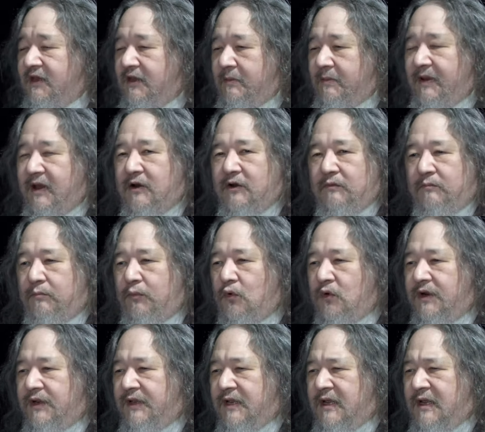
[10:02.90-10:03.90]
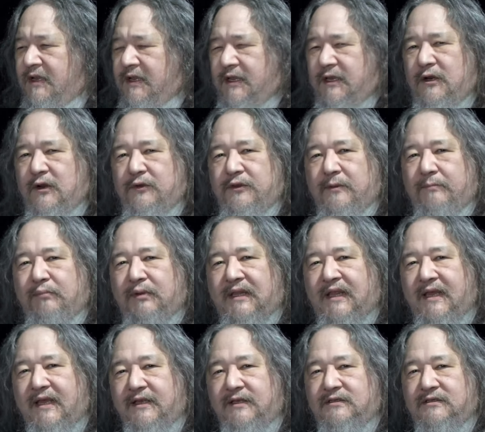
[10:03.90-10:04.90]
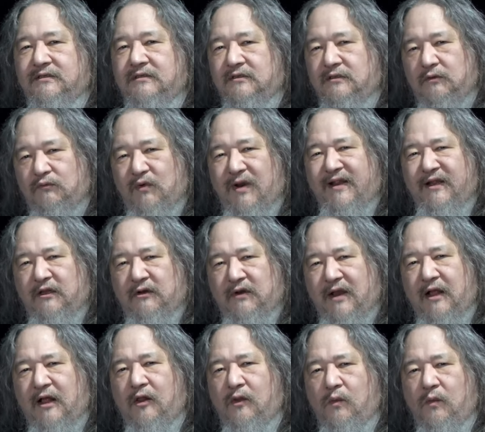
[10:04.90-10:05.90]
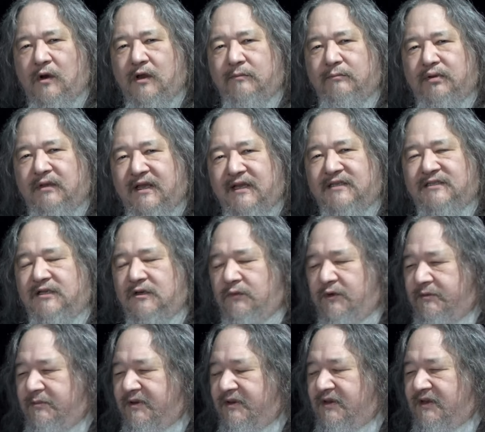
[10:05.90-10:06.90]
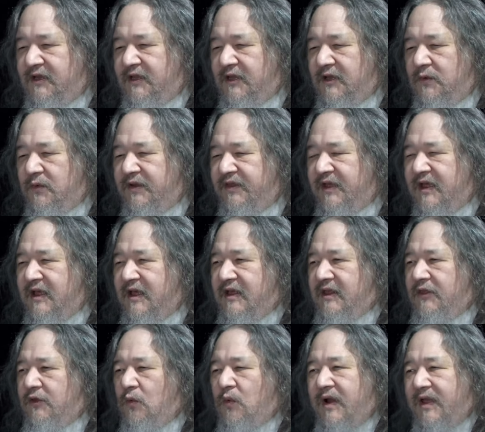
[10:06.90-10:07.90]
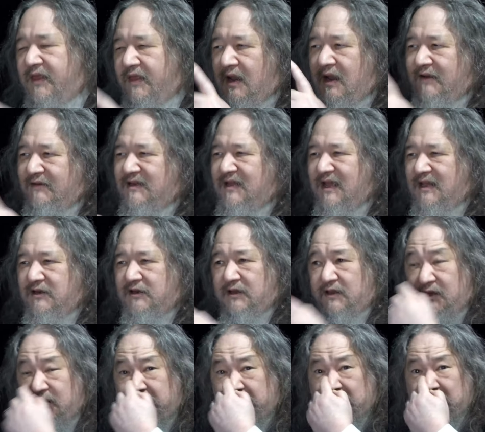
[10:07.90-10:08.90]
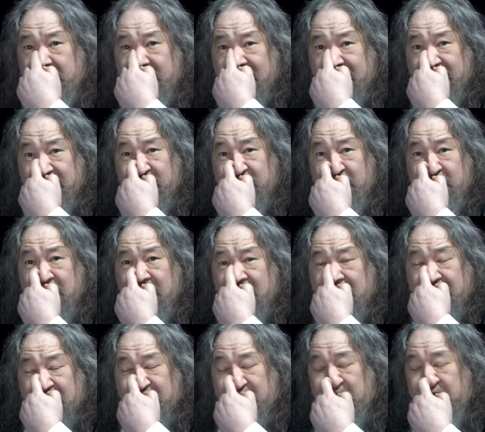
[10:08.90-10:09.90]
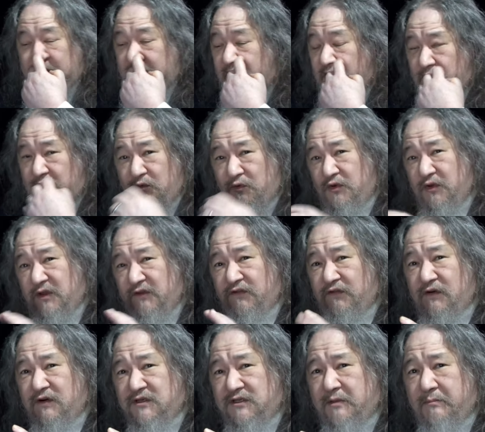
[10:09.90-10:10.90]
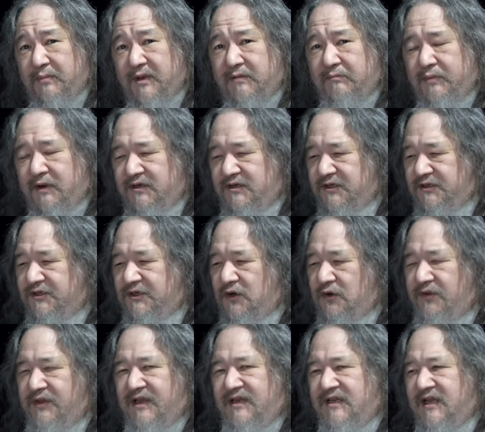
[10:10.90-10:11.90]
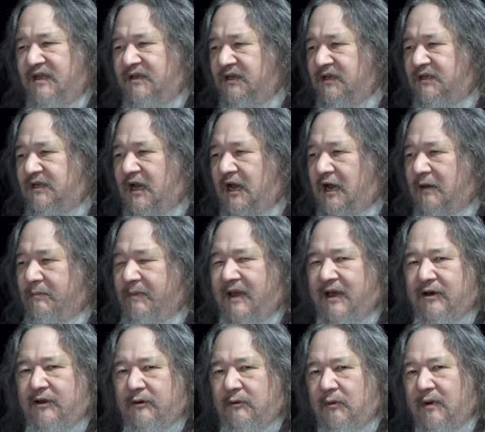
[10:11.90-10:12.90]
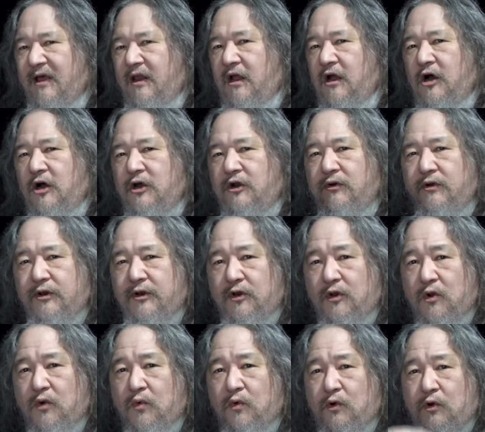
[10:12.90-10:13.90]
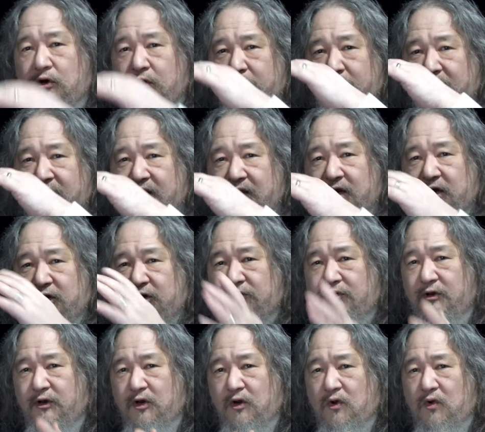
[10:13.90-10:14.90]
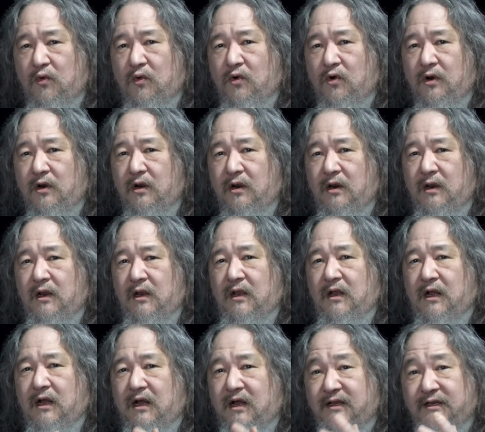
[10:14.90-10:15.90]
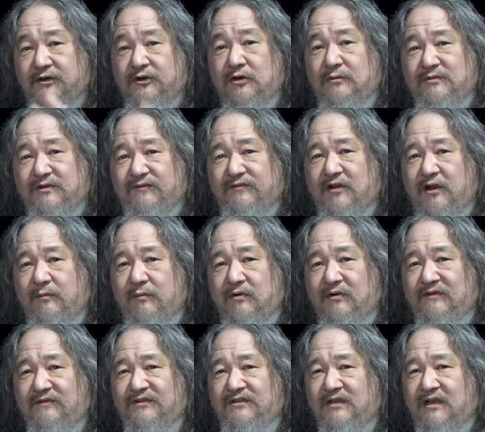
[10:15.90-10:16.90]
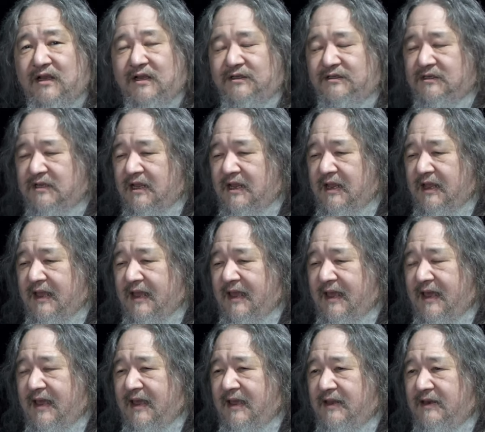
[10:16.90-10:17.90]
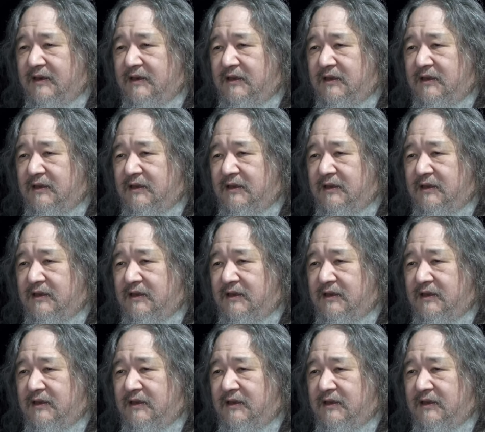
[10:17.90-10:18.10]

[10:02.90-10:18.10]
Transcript: about, boy, you know, the plates, the regular L1 plates that we've been dealing with, the way that I tend to implement them you know, as far as the bit budgets go, they tend to top out at around 100 and a quarter by 100 and a quarter uh, in terms of number of sites. And,